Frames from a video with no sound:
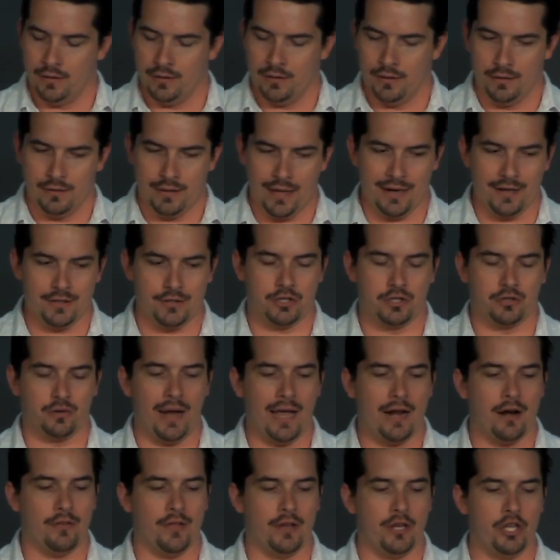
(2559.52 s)
that is
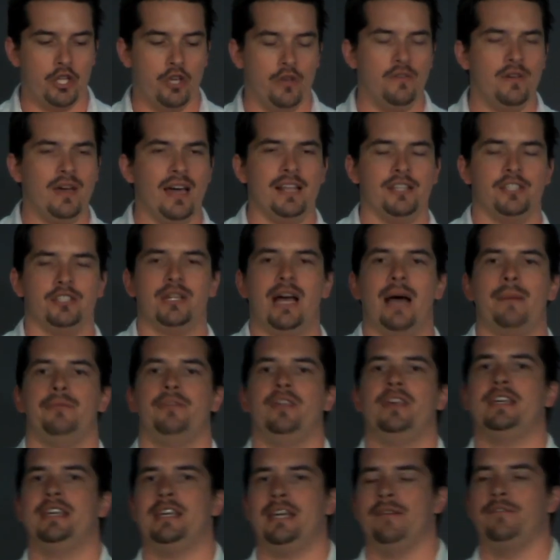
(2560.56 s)
greater than you. You've got to stop
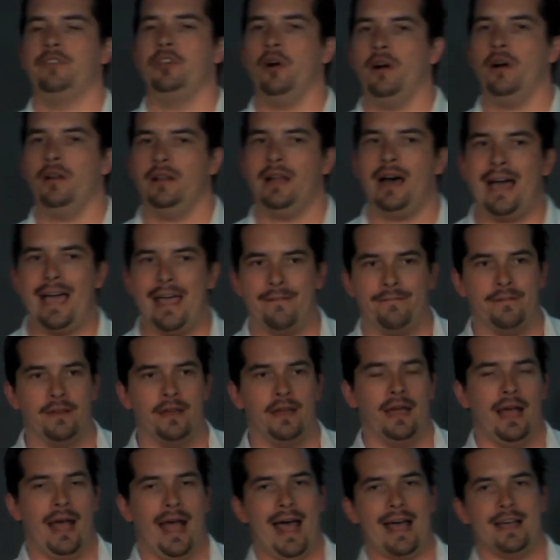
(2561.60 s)
thinking of your life
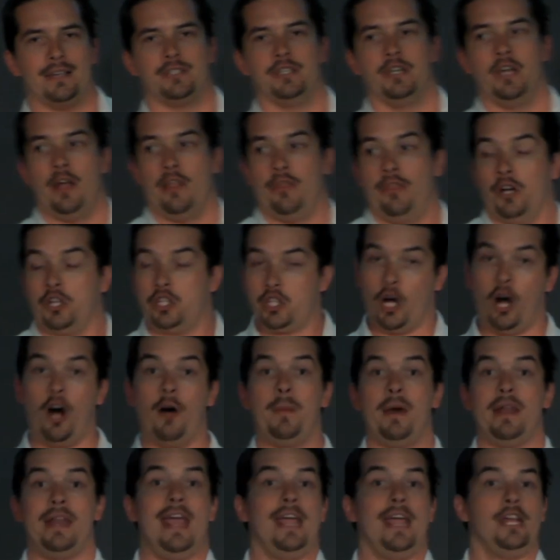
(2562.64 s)
as the
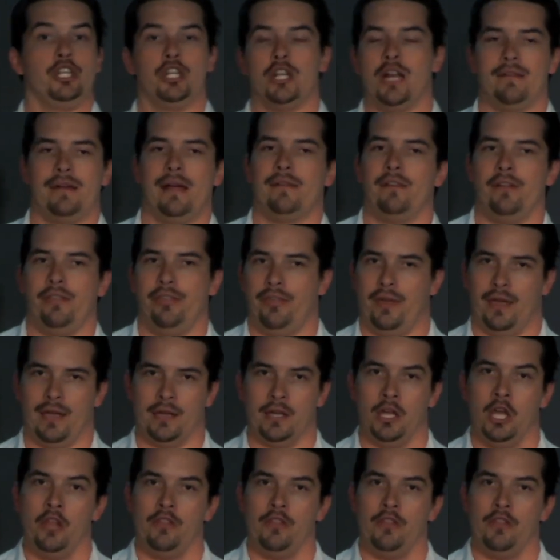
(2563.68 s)
culmination of everything,